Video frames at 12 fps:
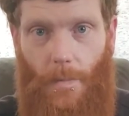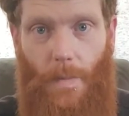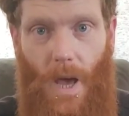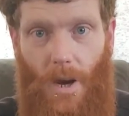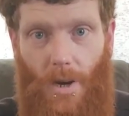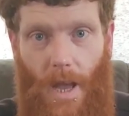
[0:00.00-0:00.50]

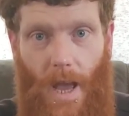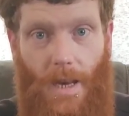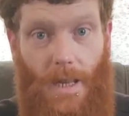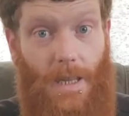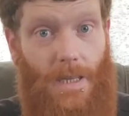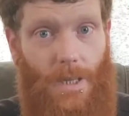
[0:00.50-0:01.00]
Better
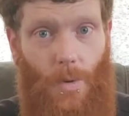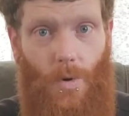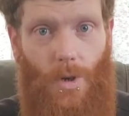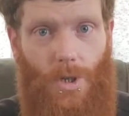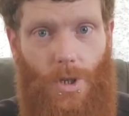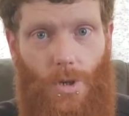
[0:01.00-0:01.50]
yet, get
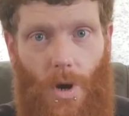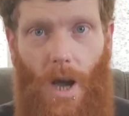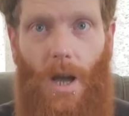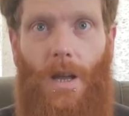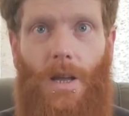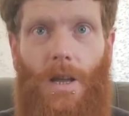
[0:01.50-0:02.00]
someone to